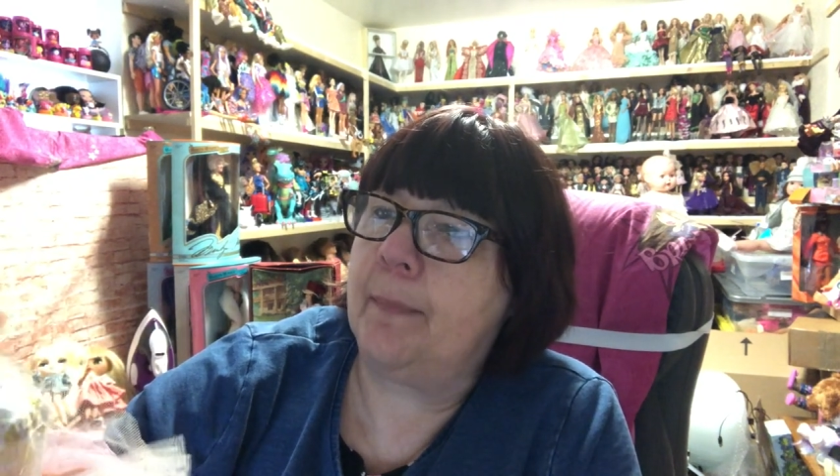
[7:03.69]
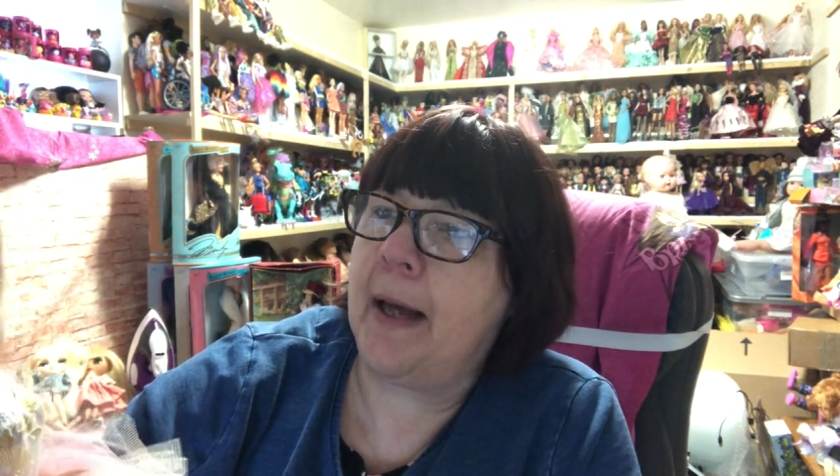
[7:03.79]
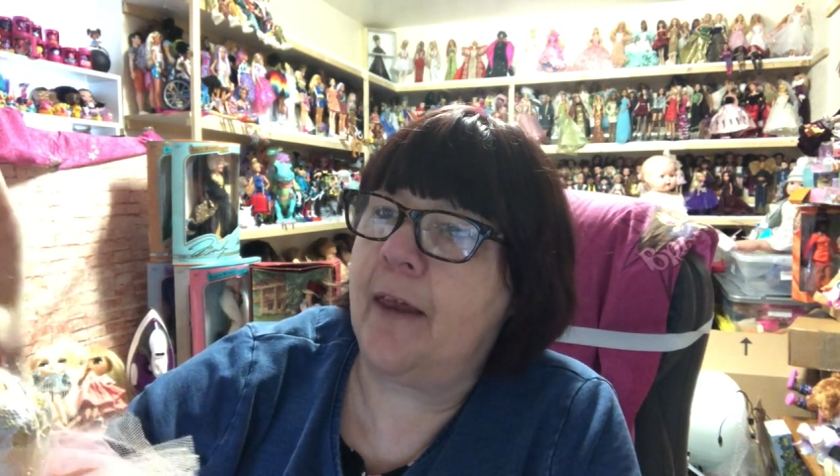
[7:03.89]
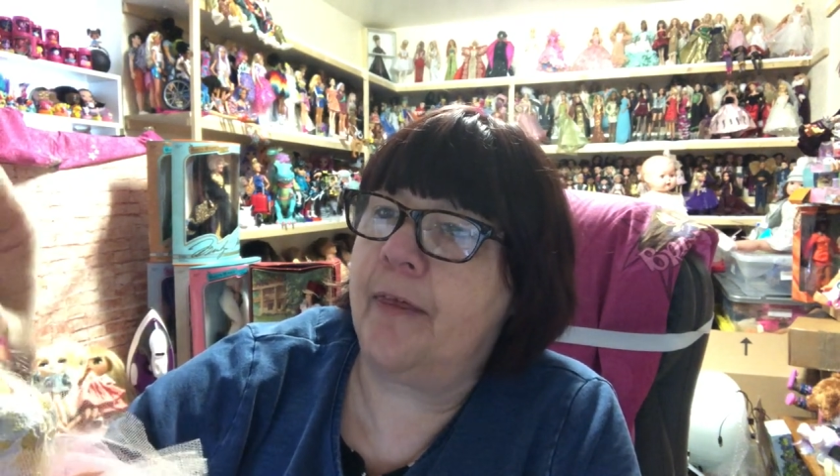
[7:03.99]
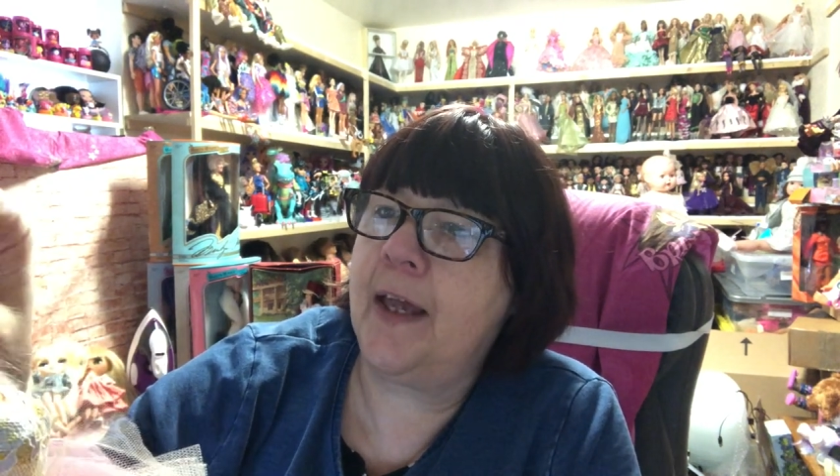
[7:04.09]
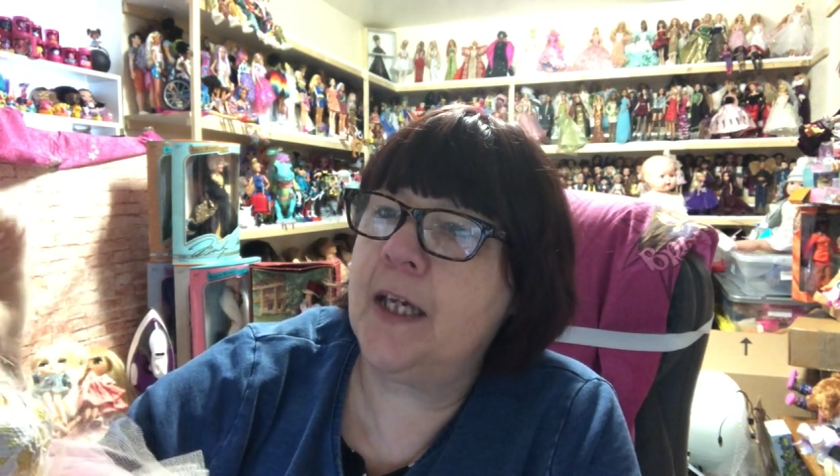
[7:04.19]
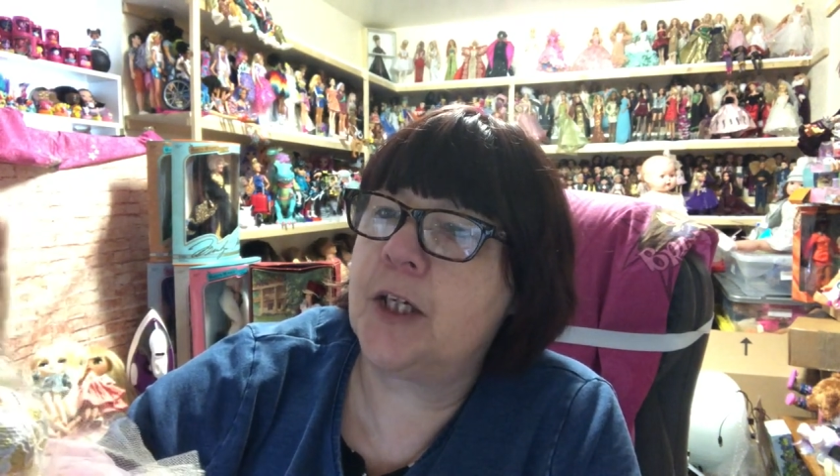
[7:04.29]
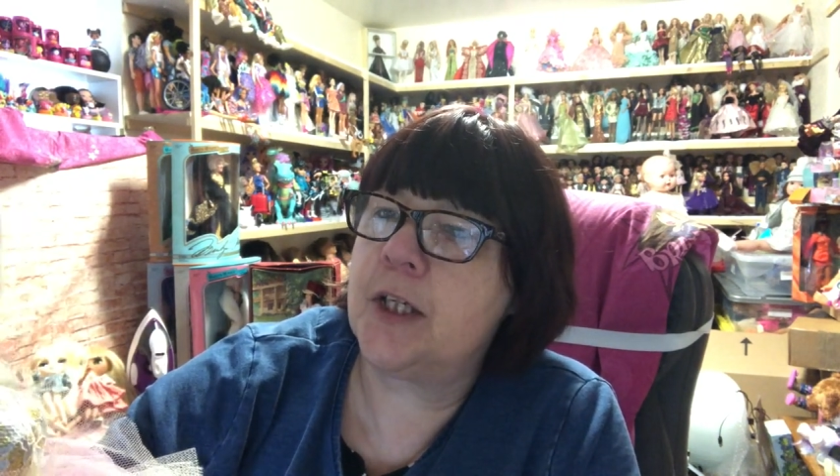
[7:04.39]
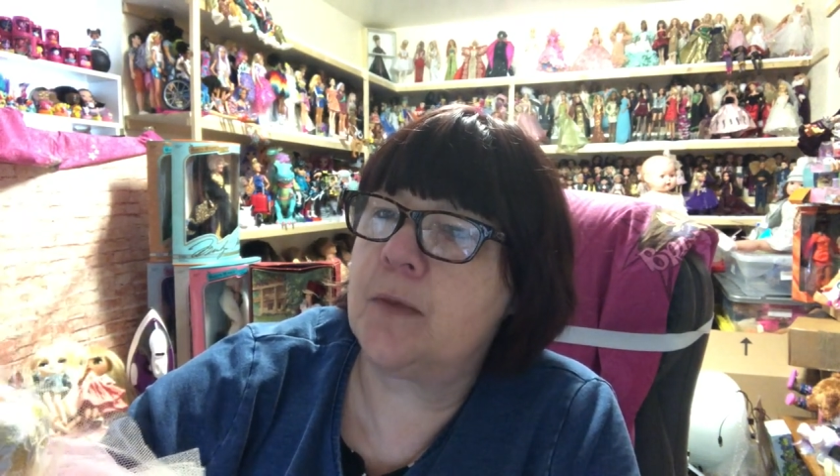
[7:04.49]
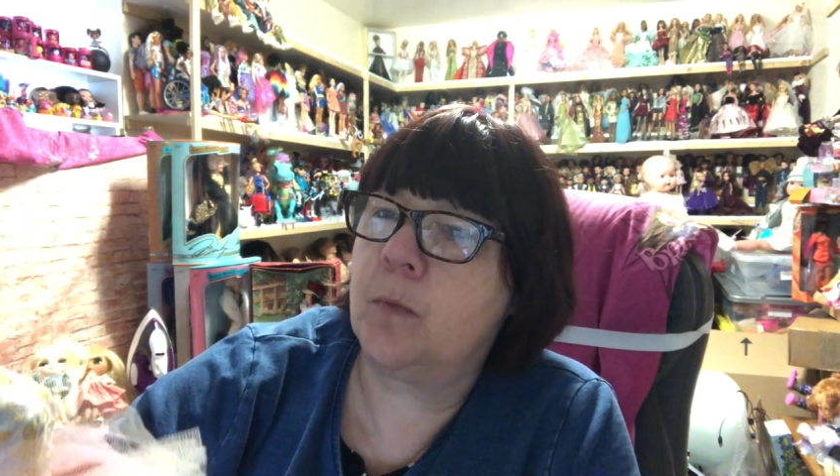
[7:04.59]
but I think
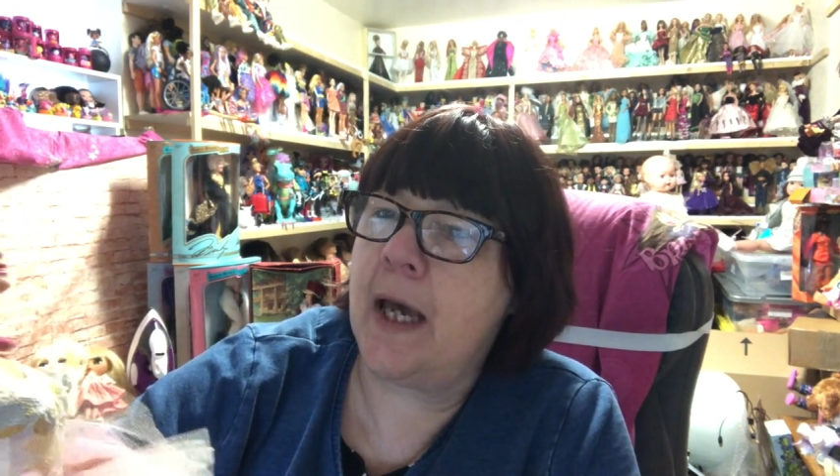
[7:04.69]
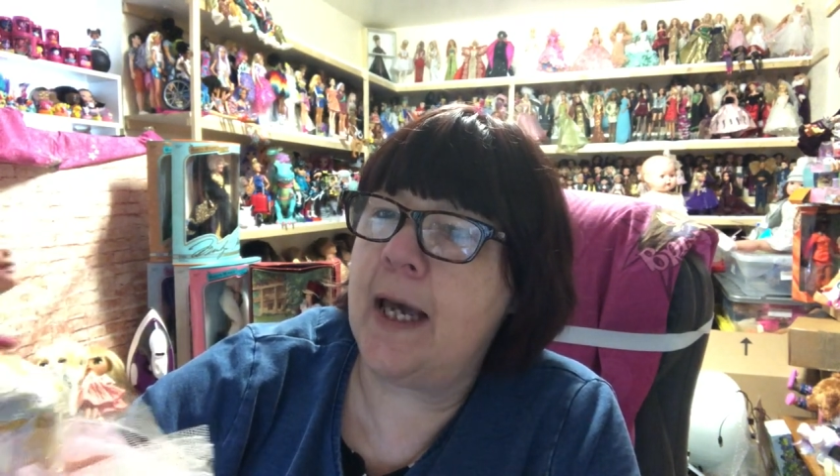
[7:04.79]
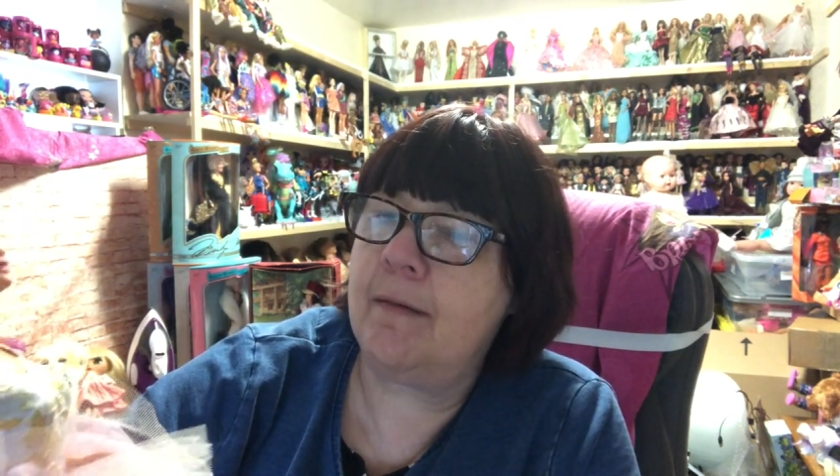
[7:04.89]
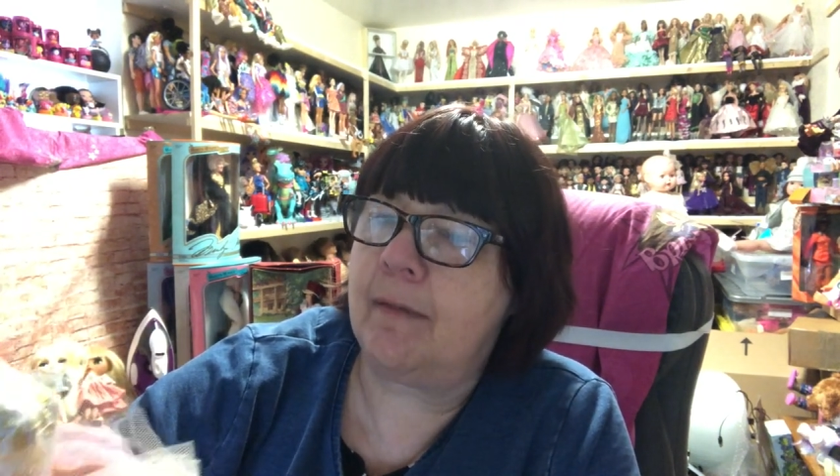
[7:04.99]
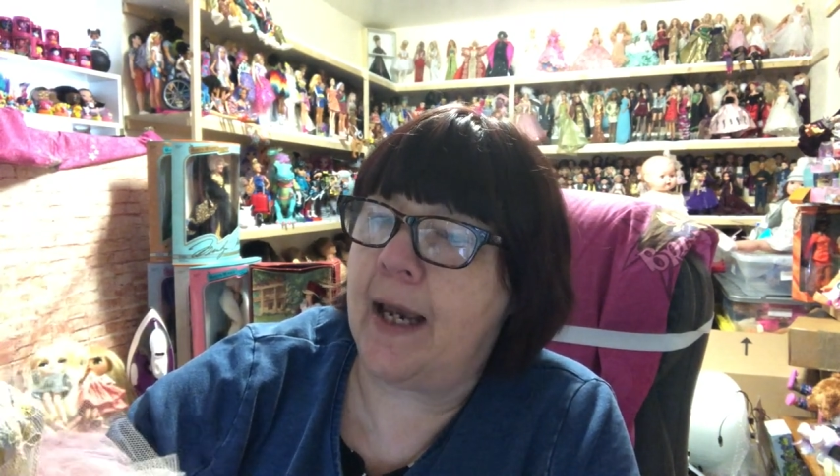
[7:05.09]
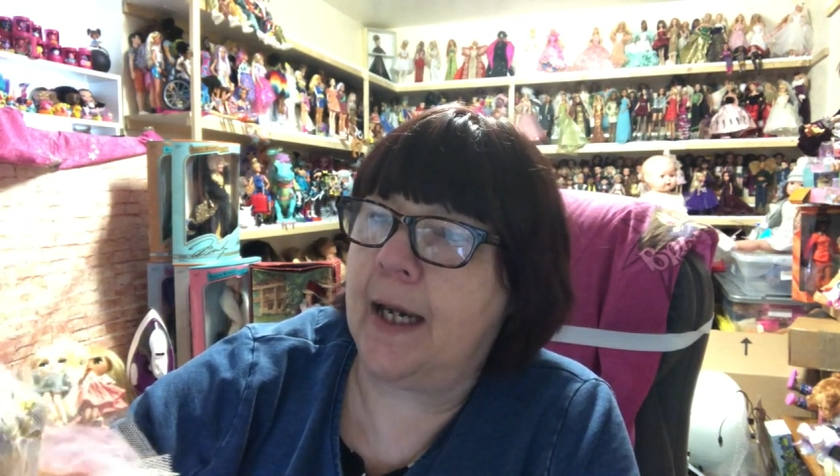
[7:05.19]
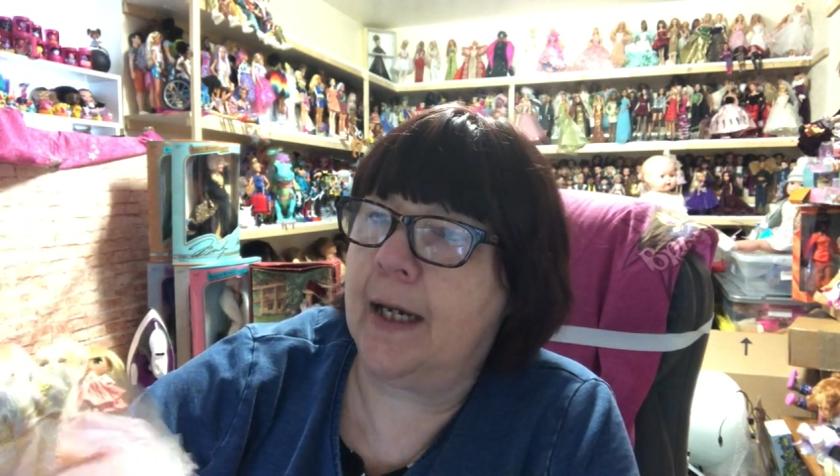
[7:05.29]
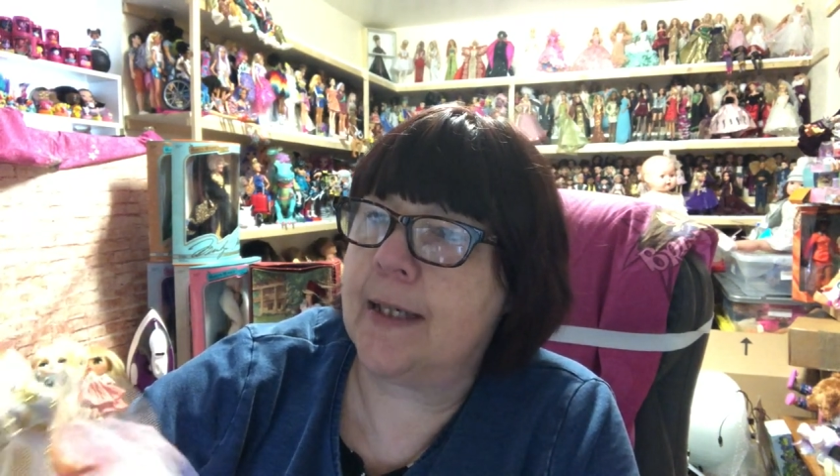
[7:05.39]
she's wearing